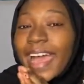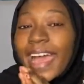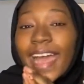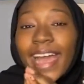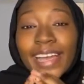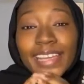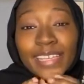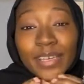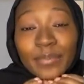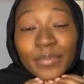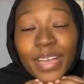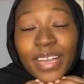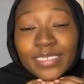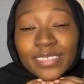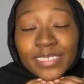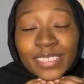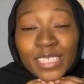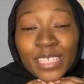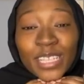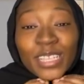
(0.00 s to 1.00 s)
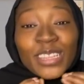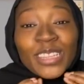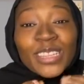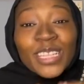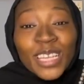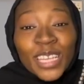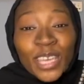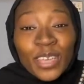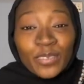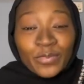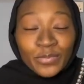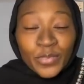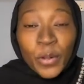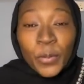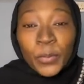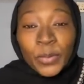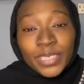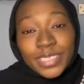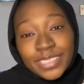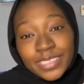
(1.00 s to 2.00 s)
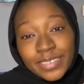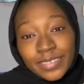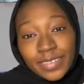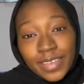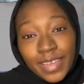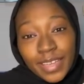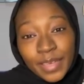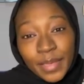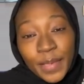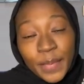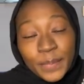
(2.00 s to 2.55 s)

I am actually looking forward to it.